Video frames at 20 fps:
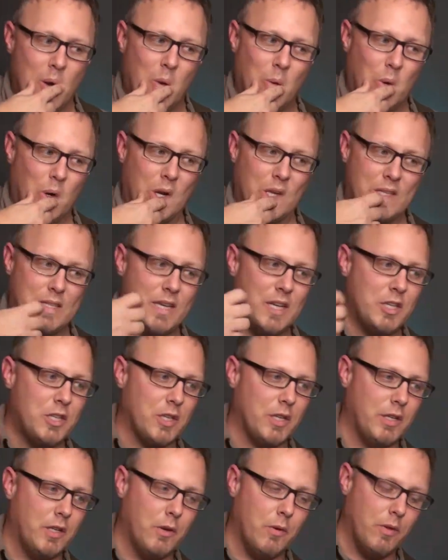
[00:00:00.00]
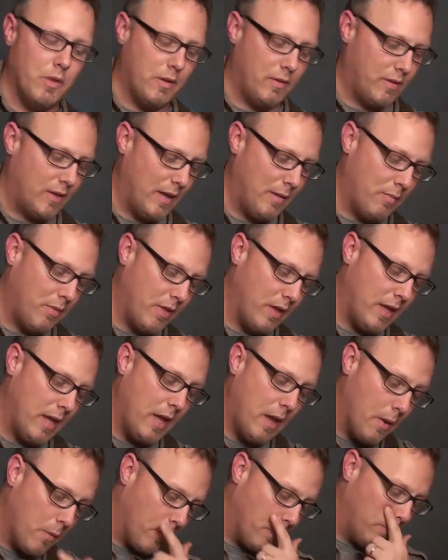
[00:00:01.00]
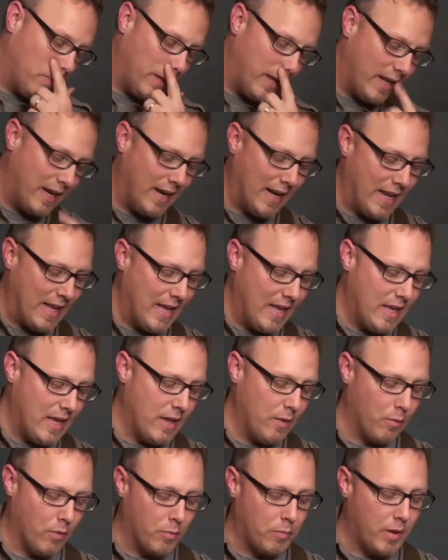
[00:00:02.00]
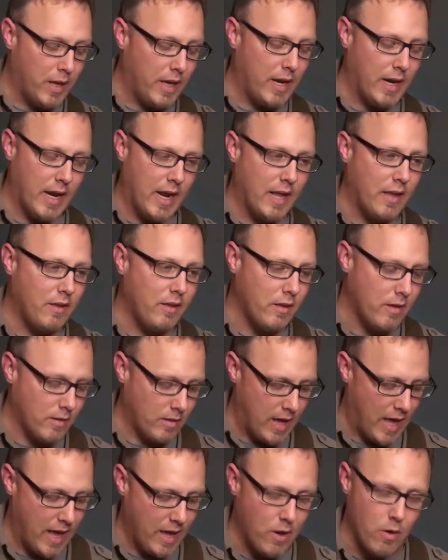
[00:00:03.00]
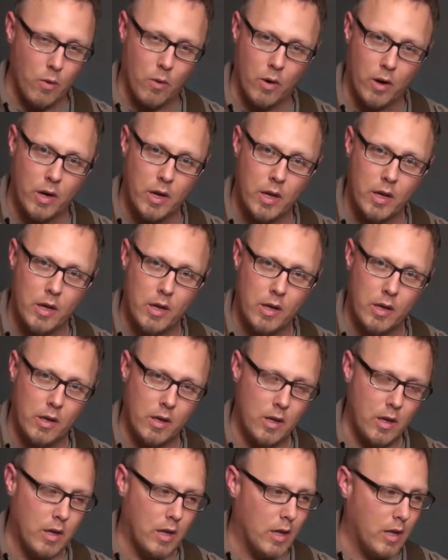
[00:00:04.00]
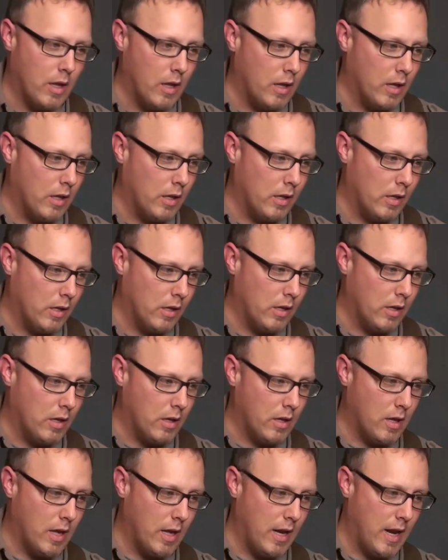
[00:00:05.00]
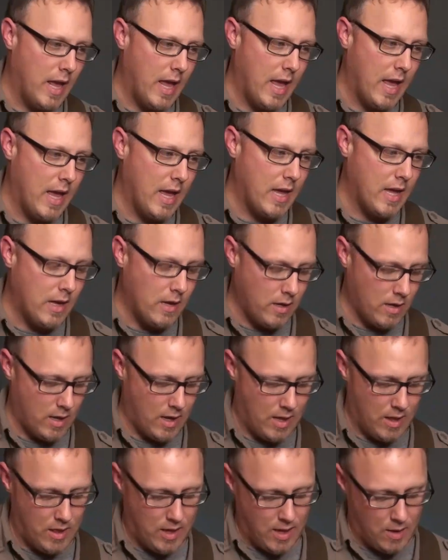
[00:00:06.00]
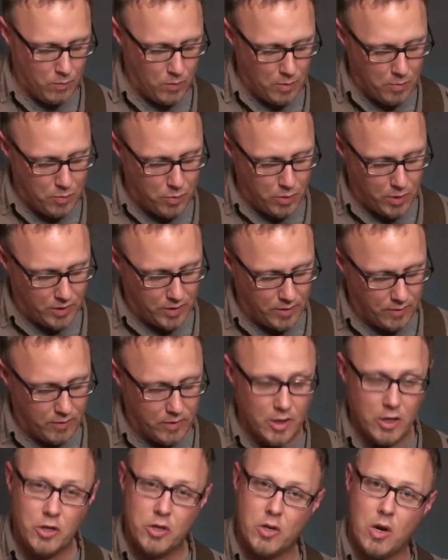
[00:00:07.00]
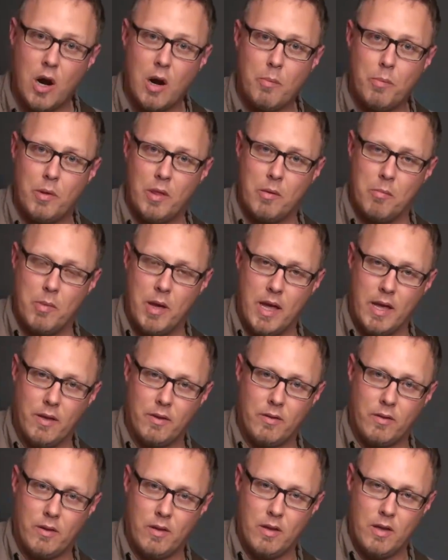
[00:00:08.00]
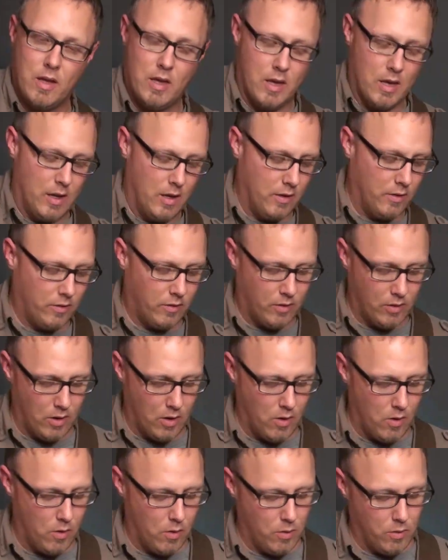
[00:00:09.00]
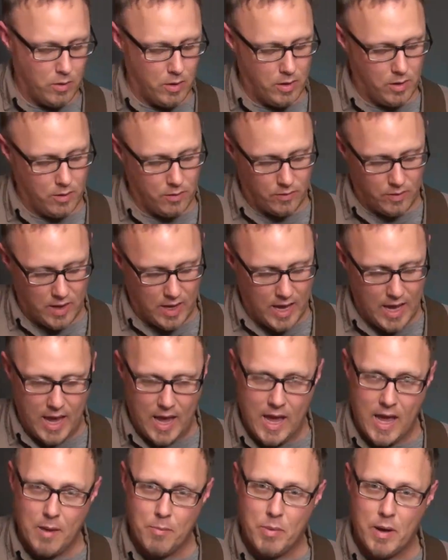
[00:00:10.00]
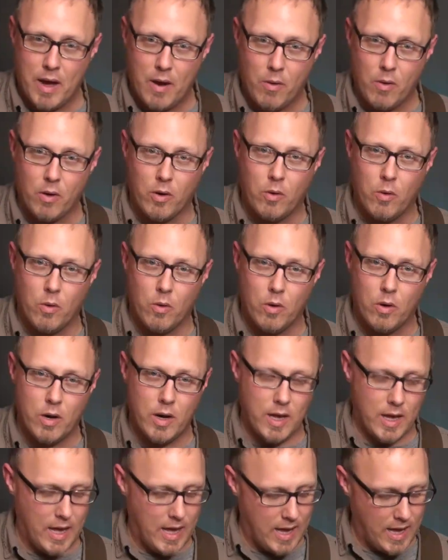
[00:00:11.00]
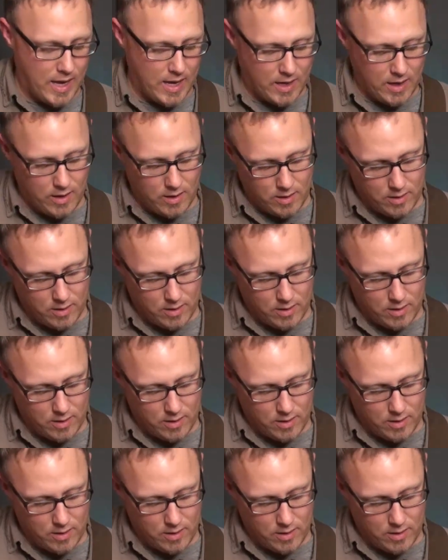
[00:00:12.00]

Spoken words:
We're essentially doing the same thing here. We're playing an E, we're playing an A chord, an A, and then we put the C sharp in the bass. So here's the A power chord, A,